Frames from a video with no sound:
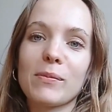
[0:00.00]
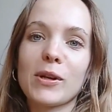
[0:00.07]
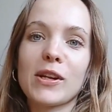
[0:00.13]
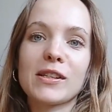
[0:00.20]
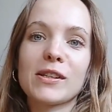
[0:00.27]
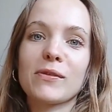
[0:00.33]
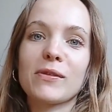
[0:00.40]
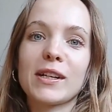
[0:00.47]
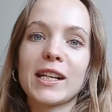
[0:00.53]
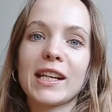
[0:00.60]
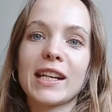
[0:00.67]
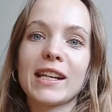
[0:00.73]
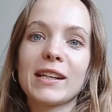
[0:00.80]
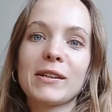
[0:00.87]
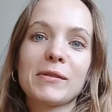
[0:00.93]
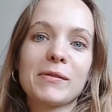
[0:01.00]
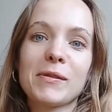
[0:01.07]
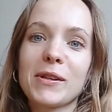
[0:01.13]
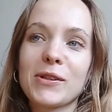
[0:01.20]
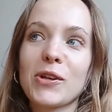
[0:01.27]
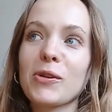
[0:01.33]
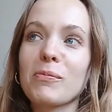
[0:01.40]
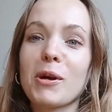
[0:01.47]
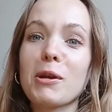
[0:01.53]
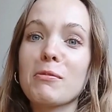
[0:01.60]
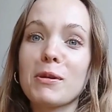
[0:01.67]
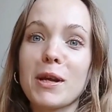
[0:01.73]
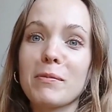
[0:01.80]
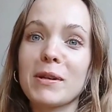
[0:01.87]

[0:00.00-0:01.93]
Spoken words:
because it's a good moment.